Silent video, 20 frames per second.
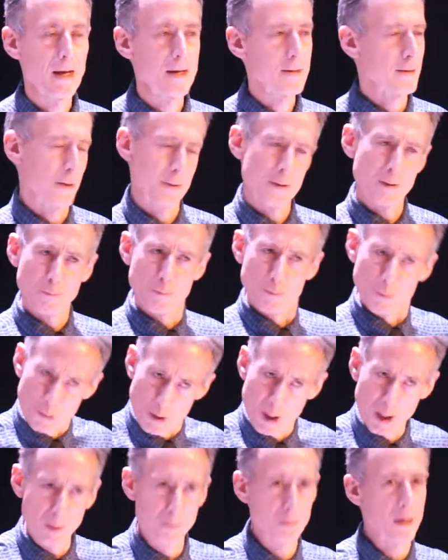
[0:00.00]
So there's a
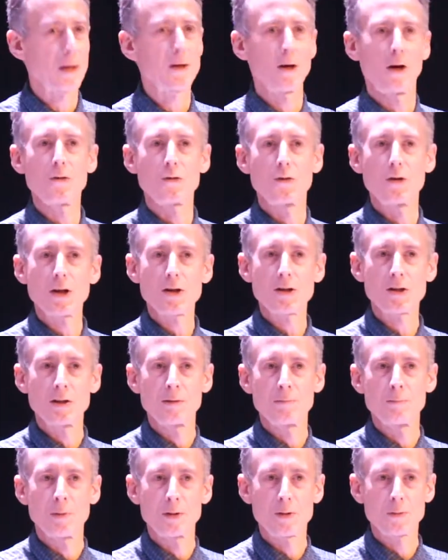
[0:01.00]
real big
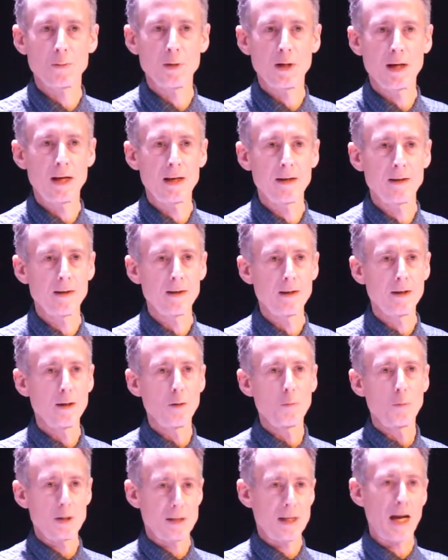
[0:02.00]
contradiction between
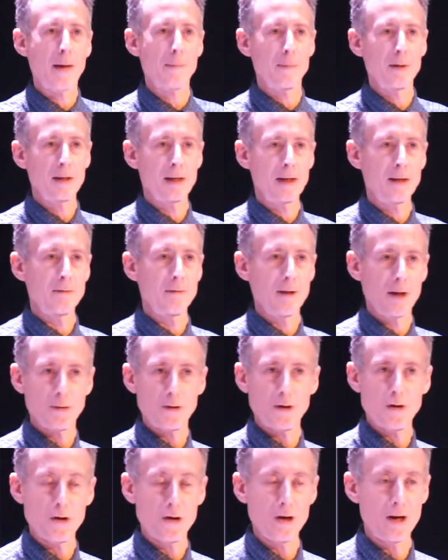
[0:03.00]
what's happening in Rio
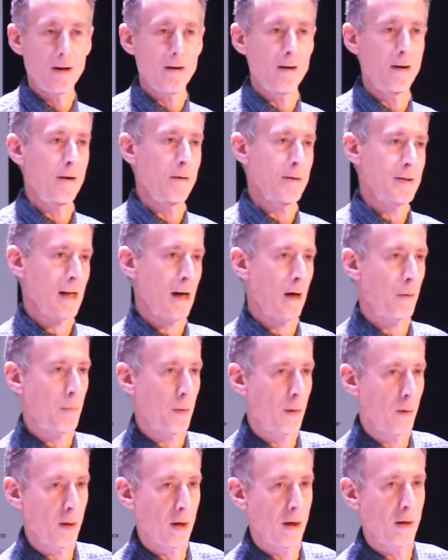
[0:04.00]
de Janeiro, Sao
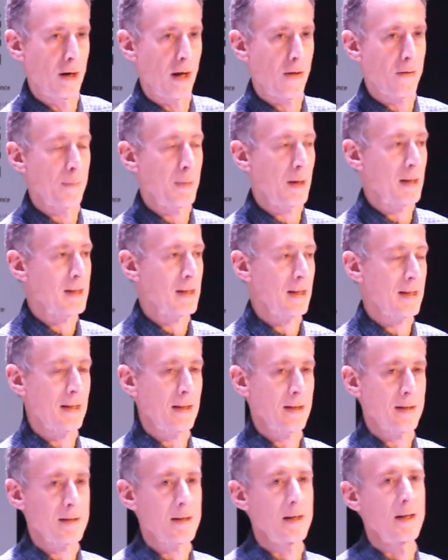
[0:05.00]
Paulo, and other big
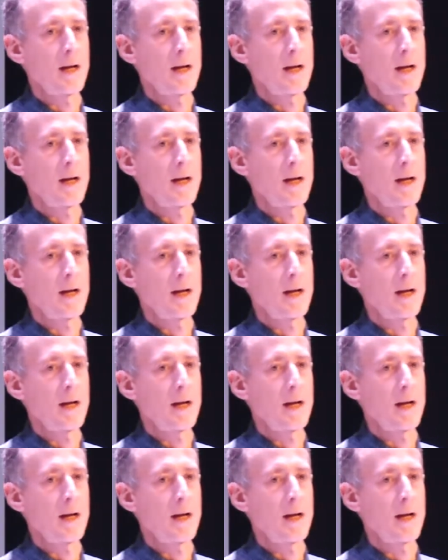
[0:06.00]
cities,